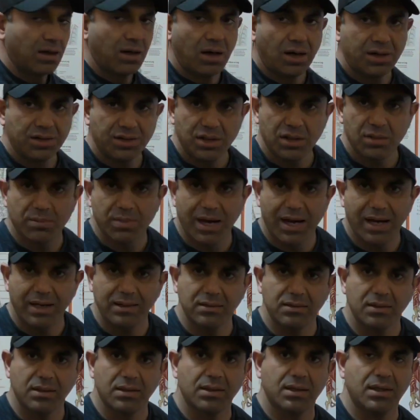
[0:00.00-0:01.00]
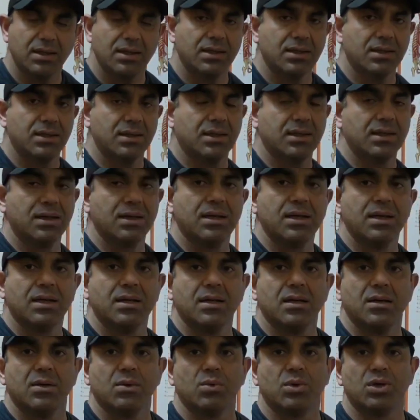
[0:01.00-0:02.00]
IT band,
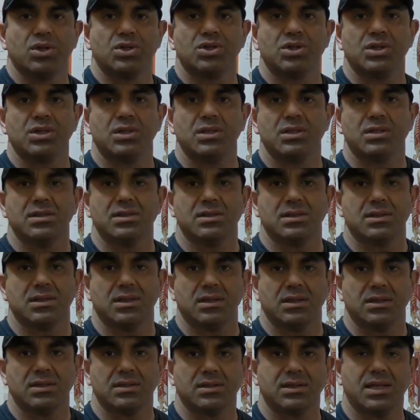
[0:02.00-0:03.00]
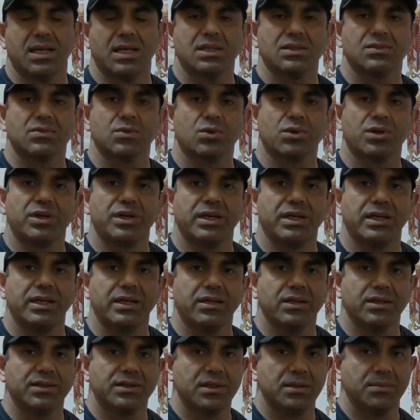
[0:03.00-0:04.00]
which stands for
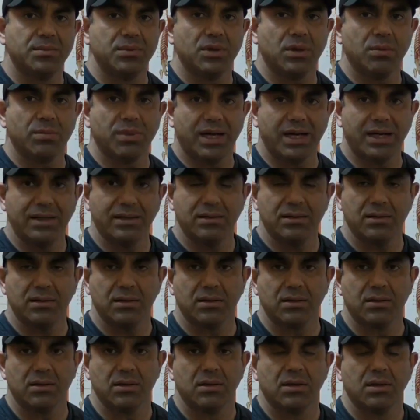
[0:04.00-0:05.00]
iliotibial band,